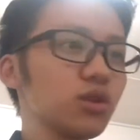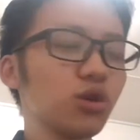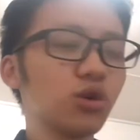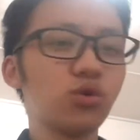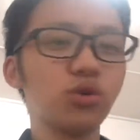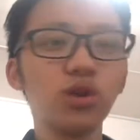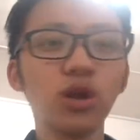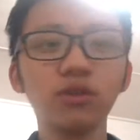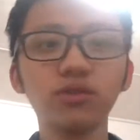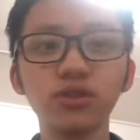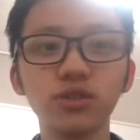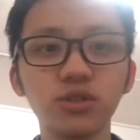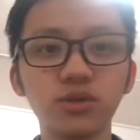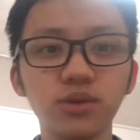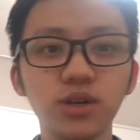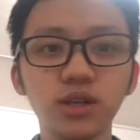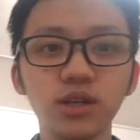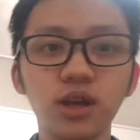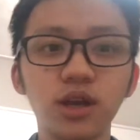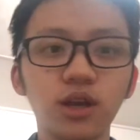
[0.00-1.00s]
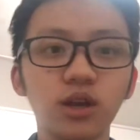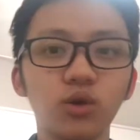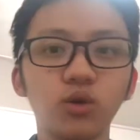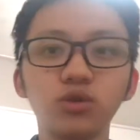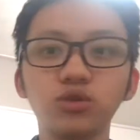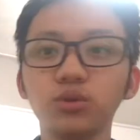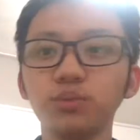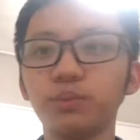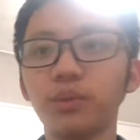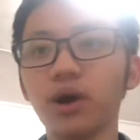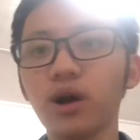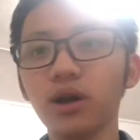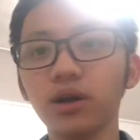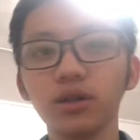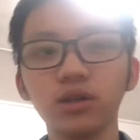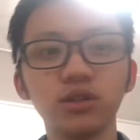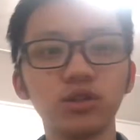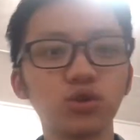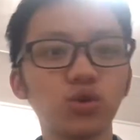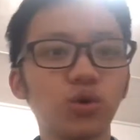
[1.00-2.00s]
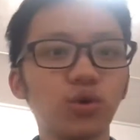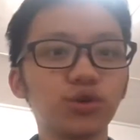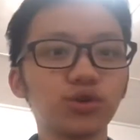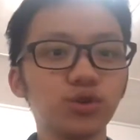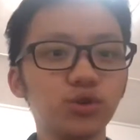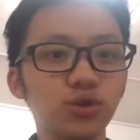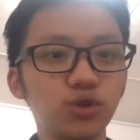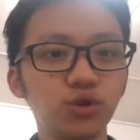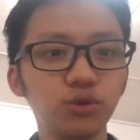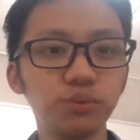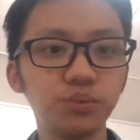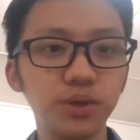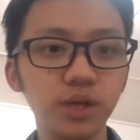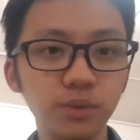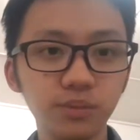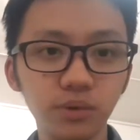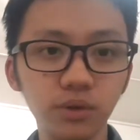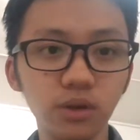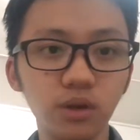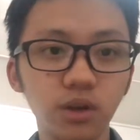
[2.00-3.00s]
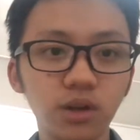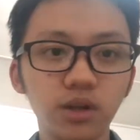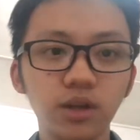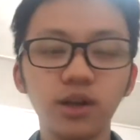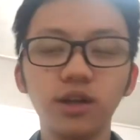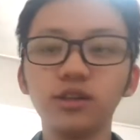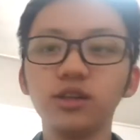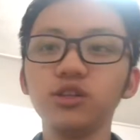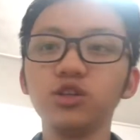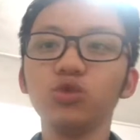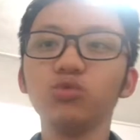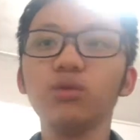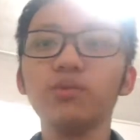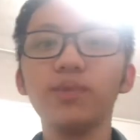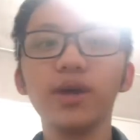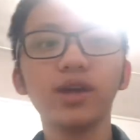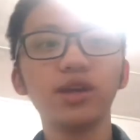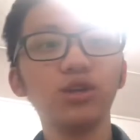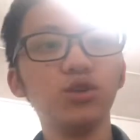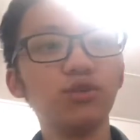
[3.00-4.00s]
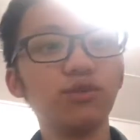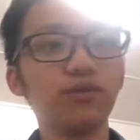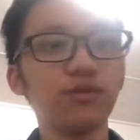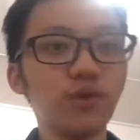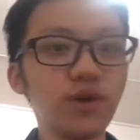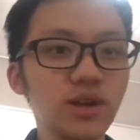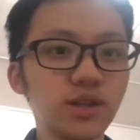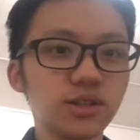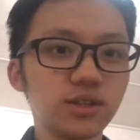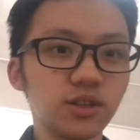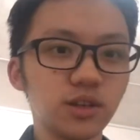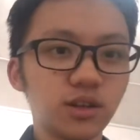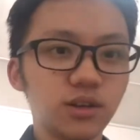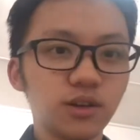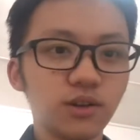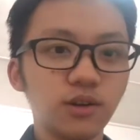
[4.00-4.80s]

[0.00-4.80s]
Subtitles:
go out the street, go to park and talk to new people, and then you will make new friends.